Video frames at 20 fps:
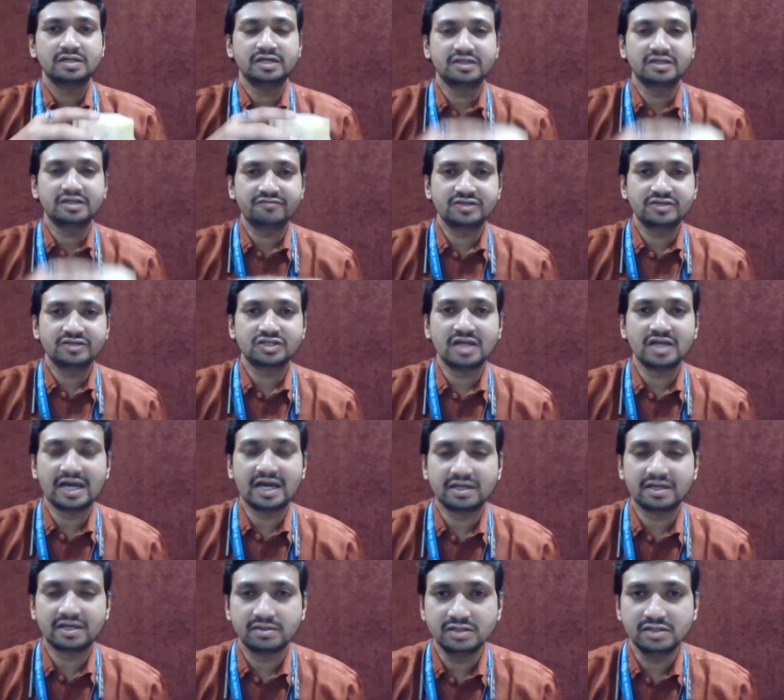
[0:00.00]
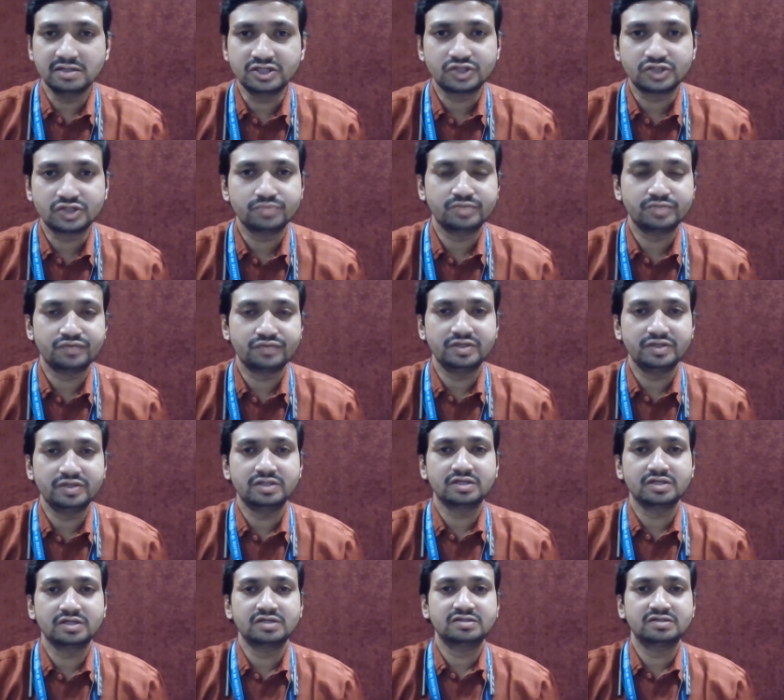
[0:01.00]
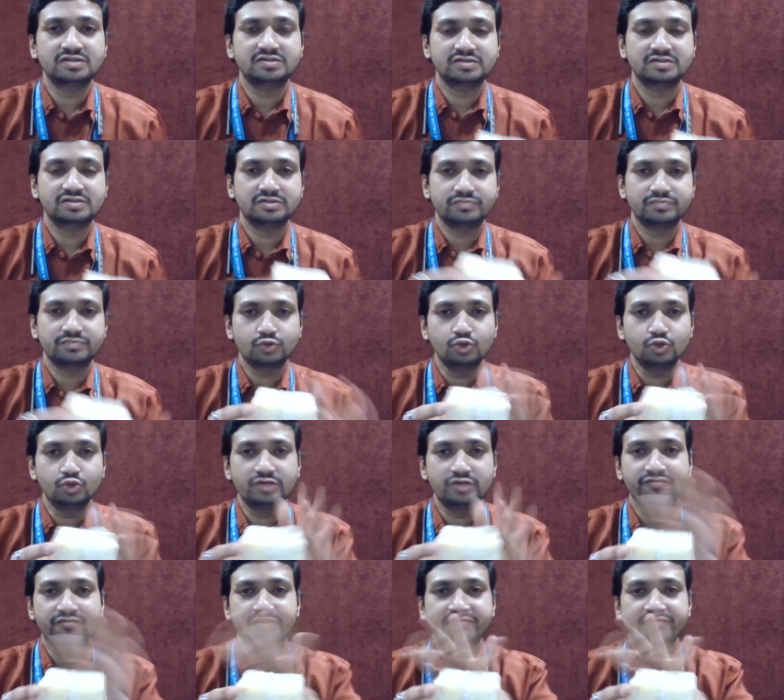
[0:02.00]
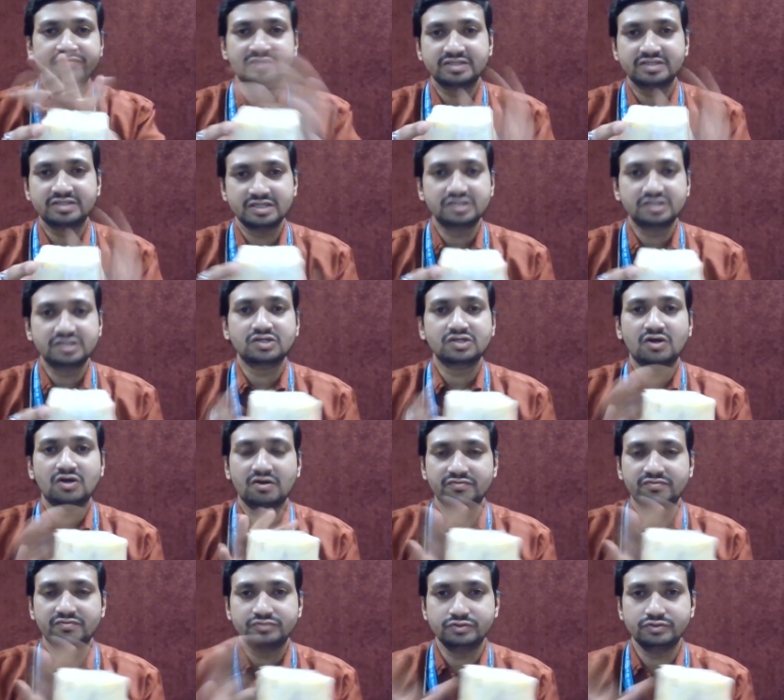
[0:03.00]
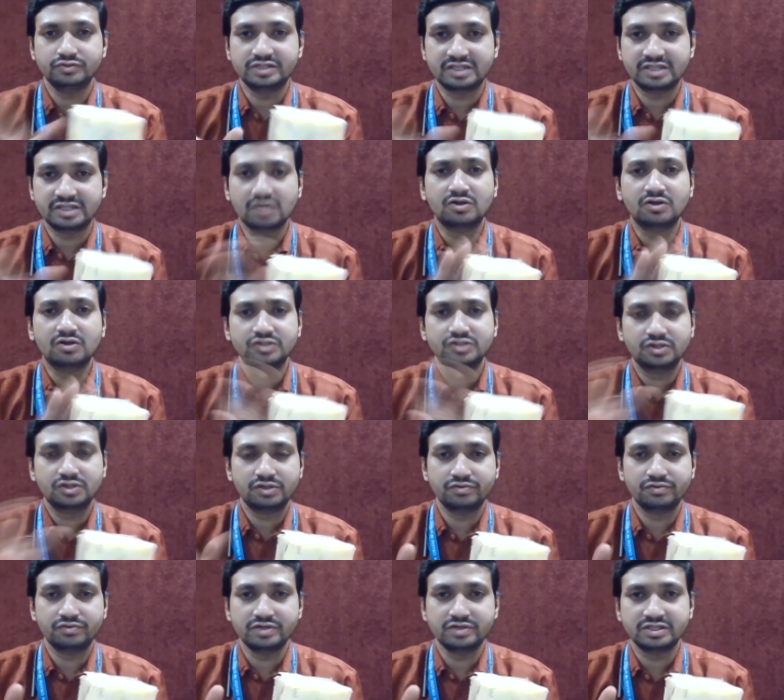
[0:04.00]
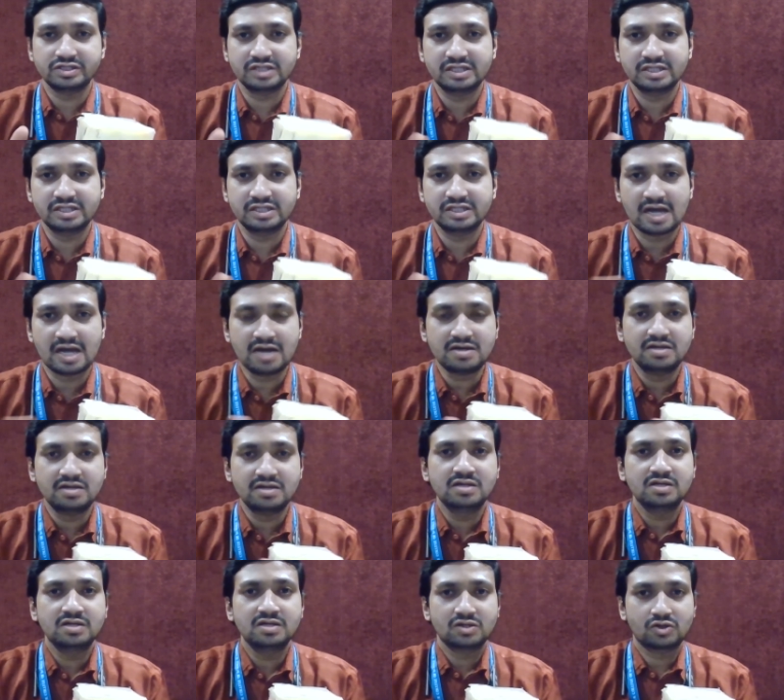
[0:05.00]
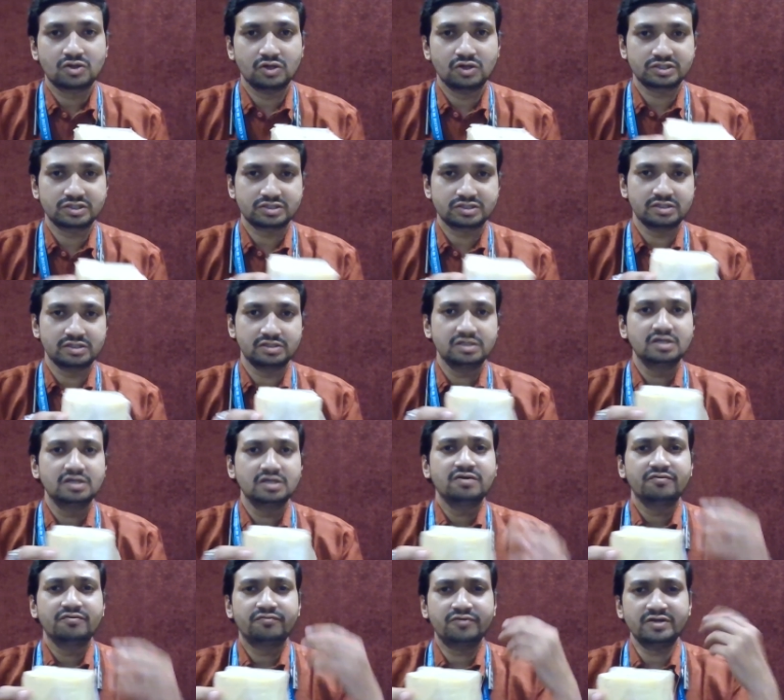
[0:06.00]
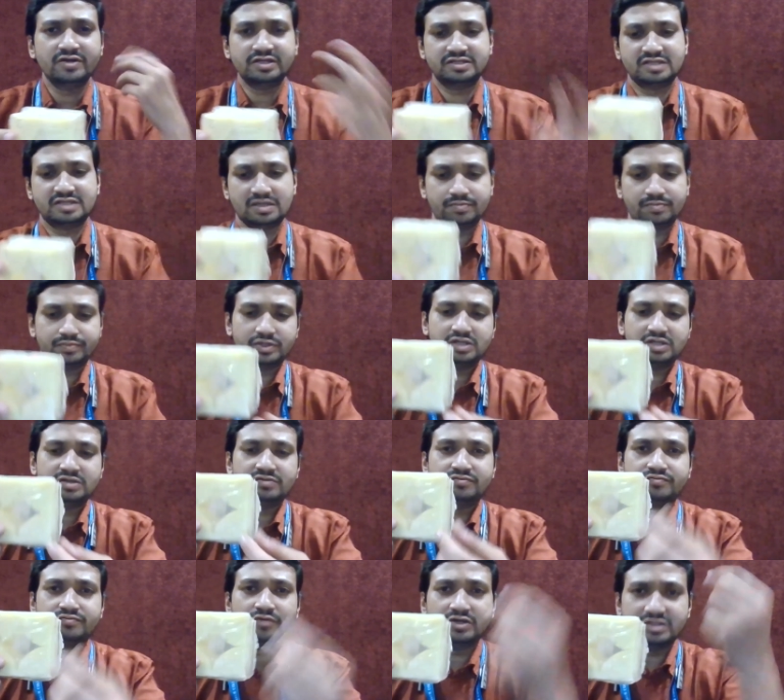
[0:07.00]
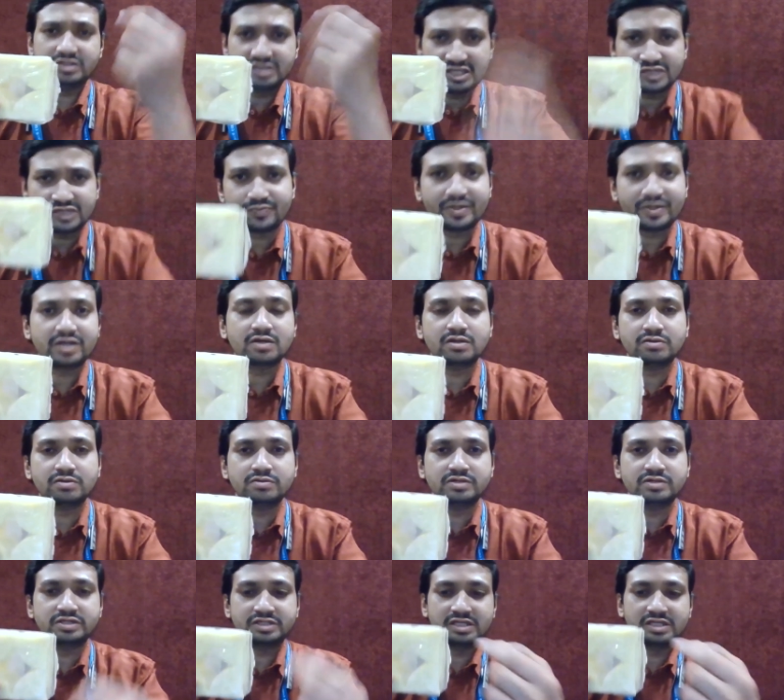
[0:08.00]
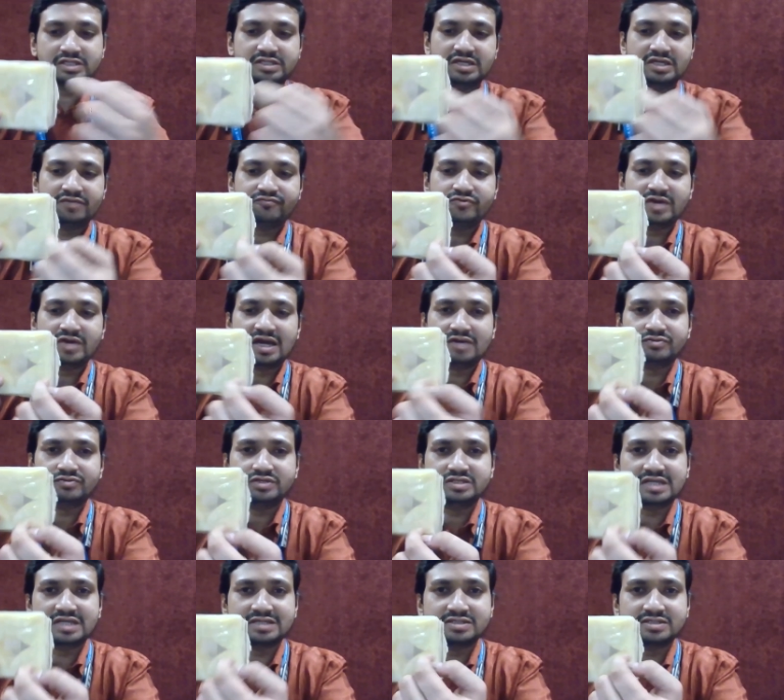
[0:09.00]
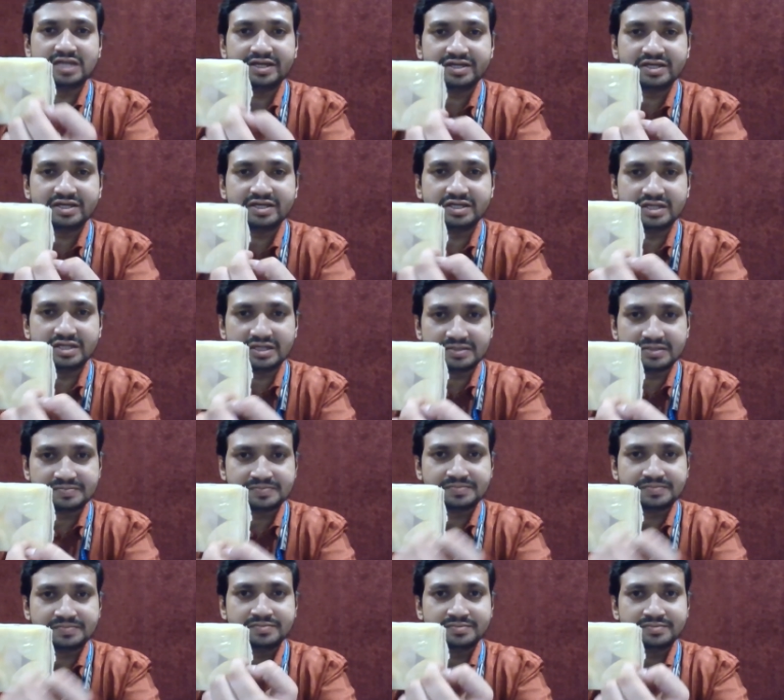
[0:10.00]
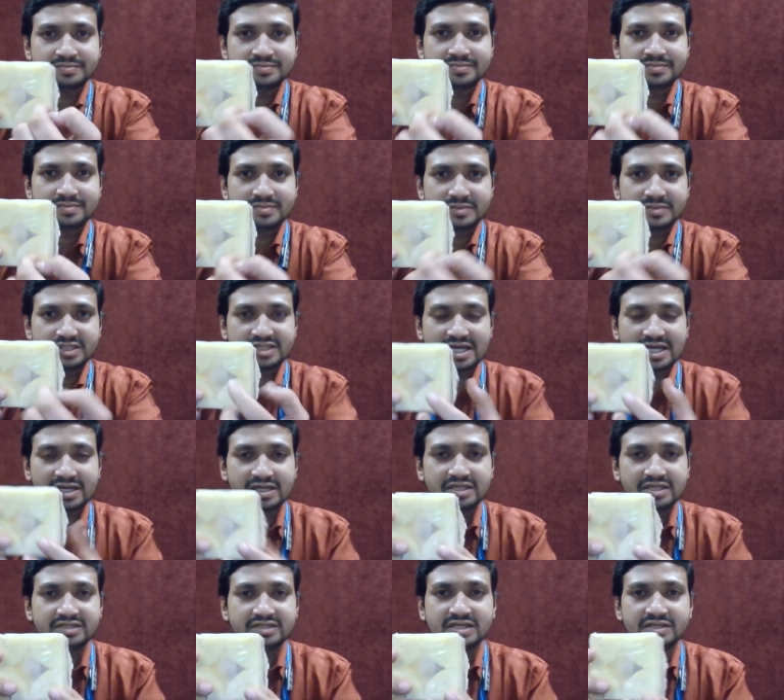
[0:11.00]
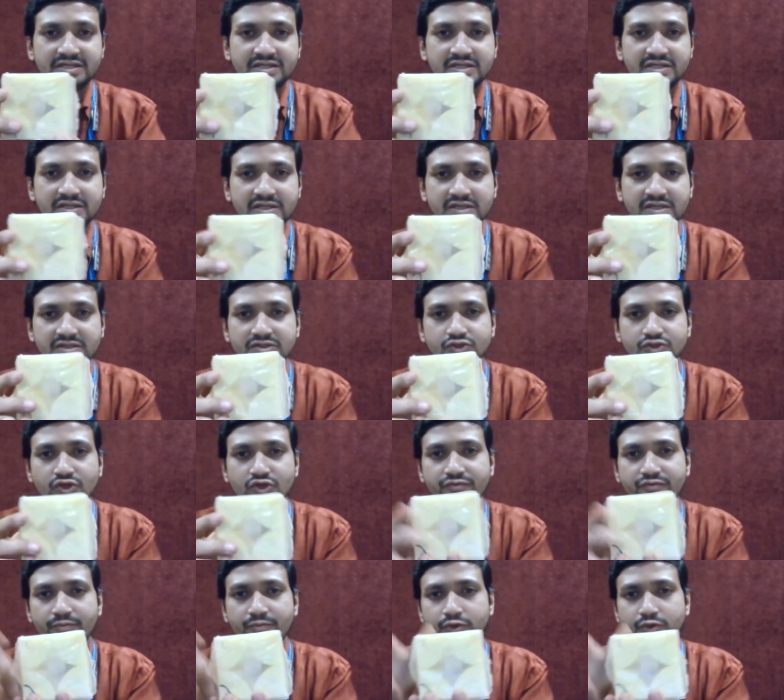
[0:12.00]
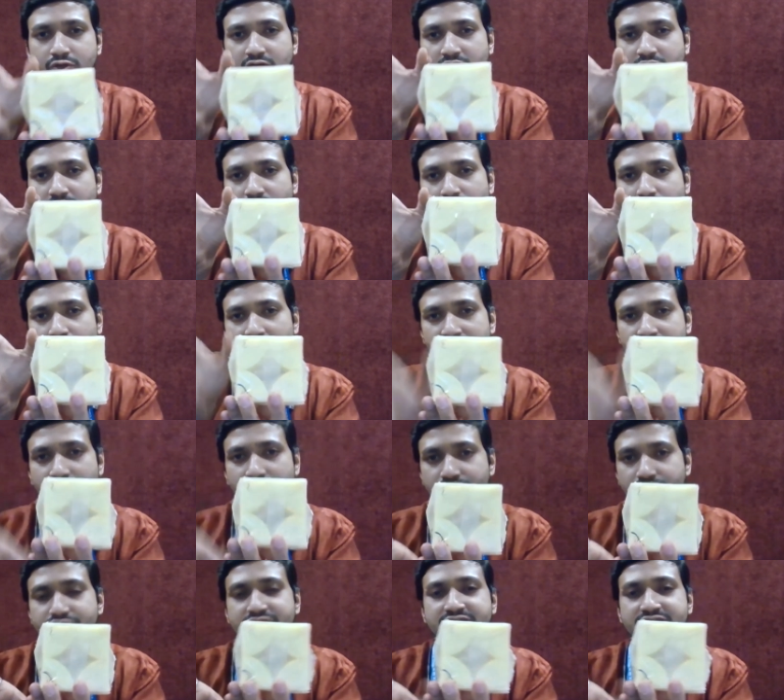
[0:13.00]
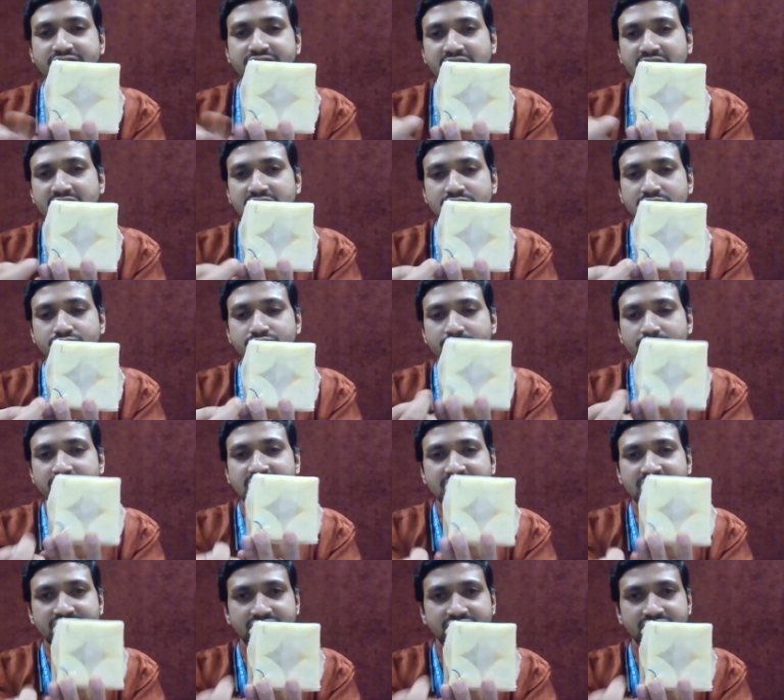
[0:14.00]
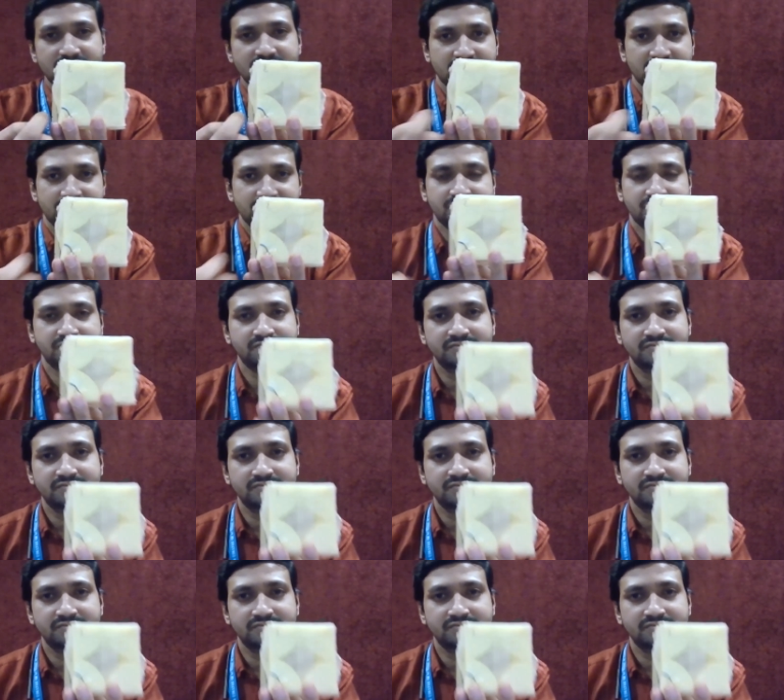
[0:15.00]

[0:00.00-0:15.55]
Interfacial angles between the two different faces of unit cell, consecutive unit cells are constant. For example, for this particular unit cell, say if we have this as 90 degree, this angle is 90 degree. So if you put one more unit cell, it will be 90 degree.